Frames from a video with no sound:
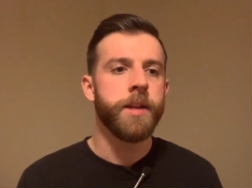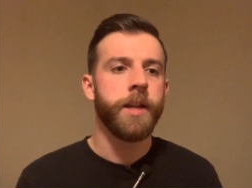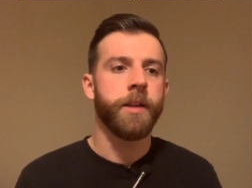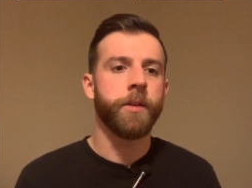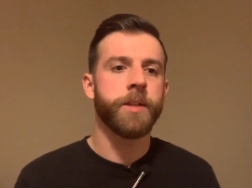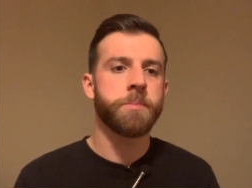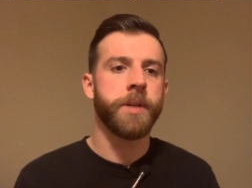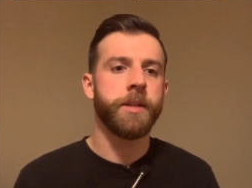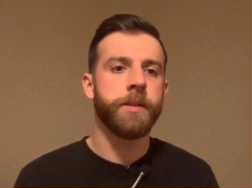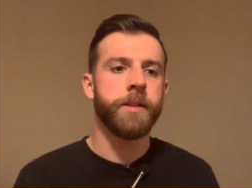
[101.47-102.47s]
you know, there's
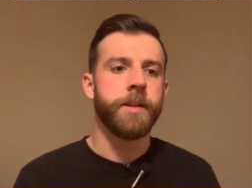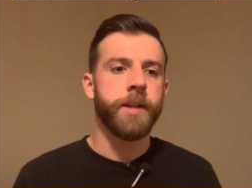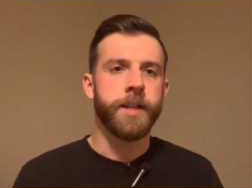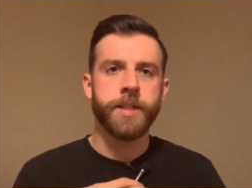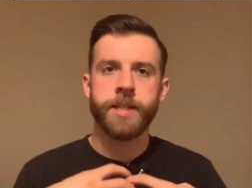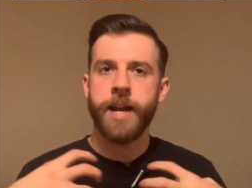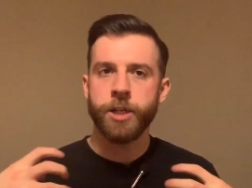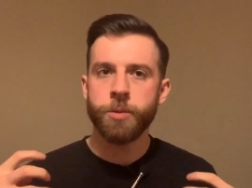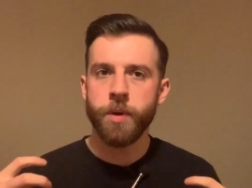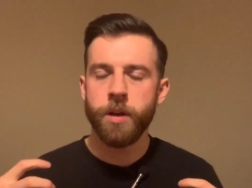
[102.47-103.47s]
been a
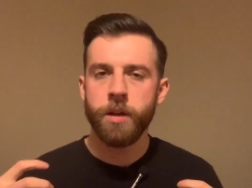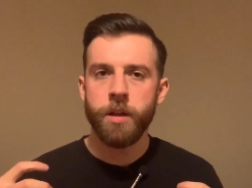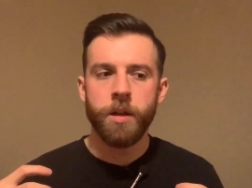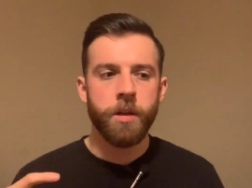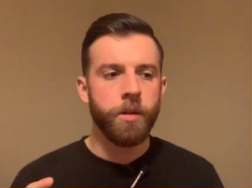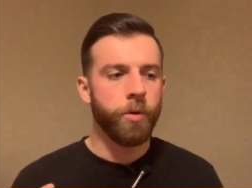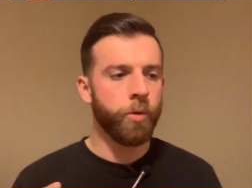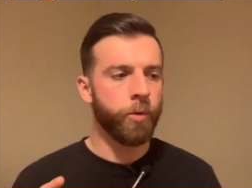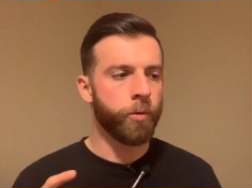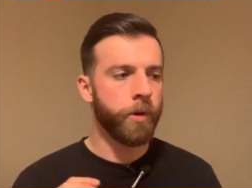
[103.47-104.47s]
detachment
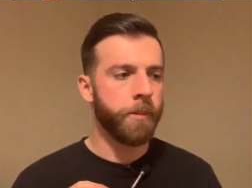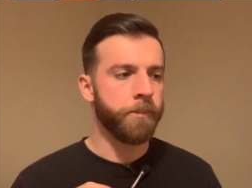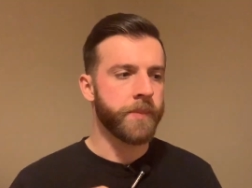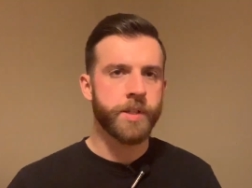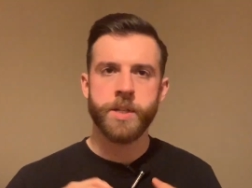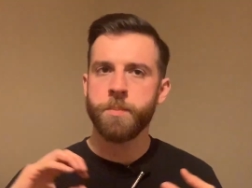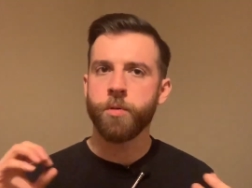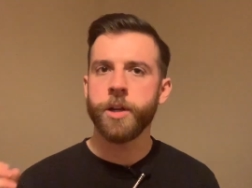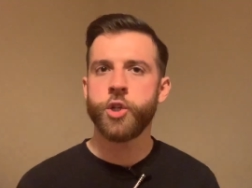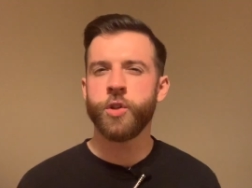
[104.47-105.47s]
or um,
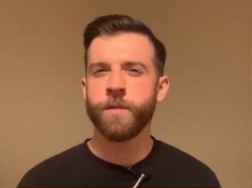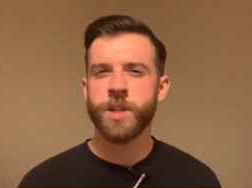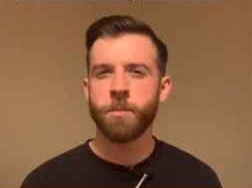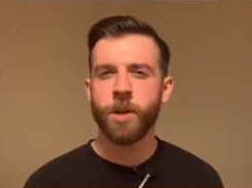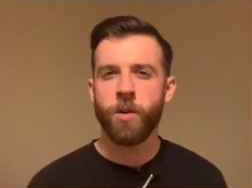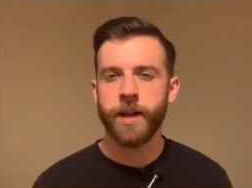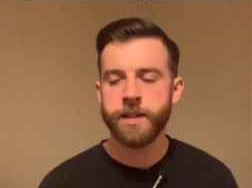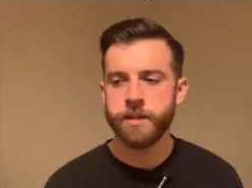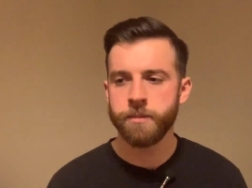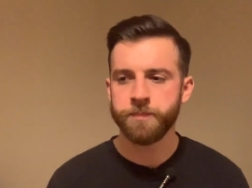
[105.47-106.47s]
separation of some kind.